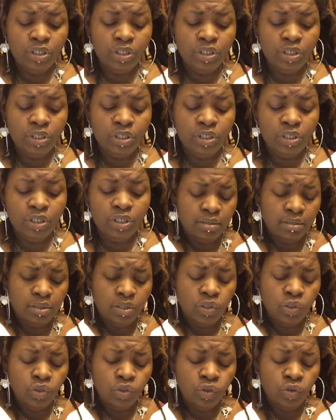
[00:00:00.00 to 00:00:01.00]
and
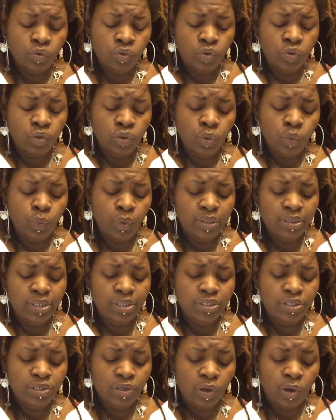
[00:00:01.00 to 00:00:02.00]
you're willing
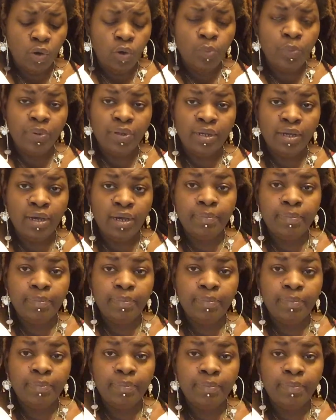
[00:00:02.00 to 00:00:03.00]
to open up
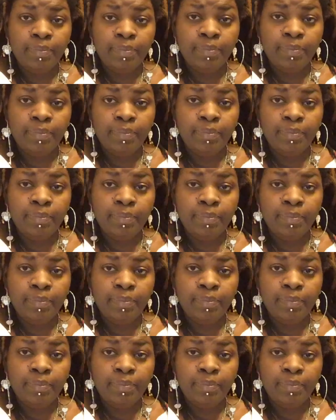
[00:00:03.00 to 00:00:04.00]
and allow someone
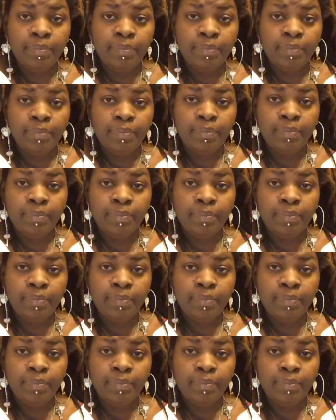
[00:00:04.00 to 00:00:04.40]
else in.